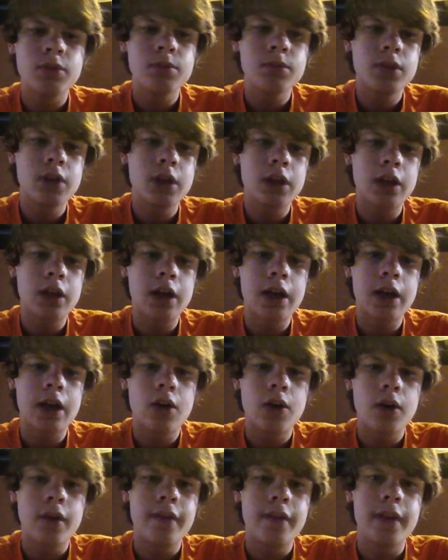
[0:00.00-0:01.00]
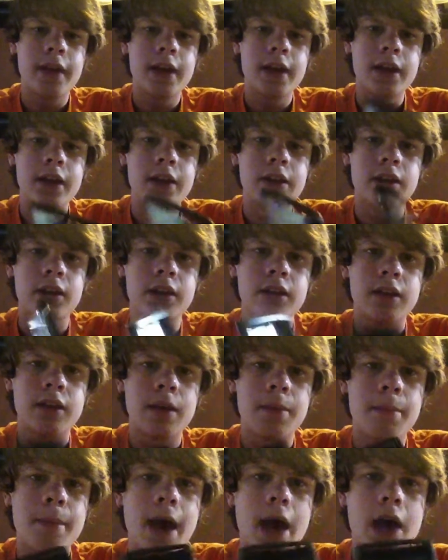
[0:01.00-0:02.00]
Take that out, and then there's
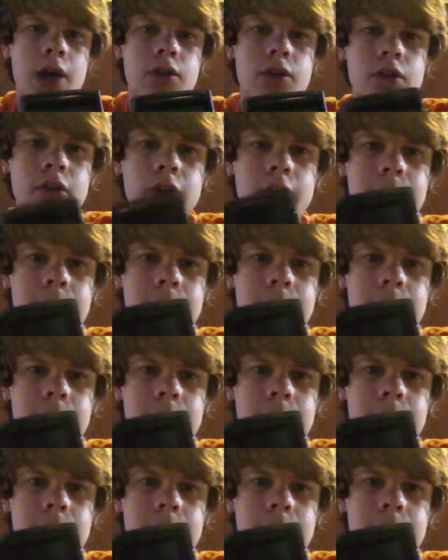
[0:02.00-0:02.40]
a battery right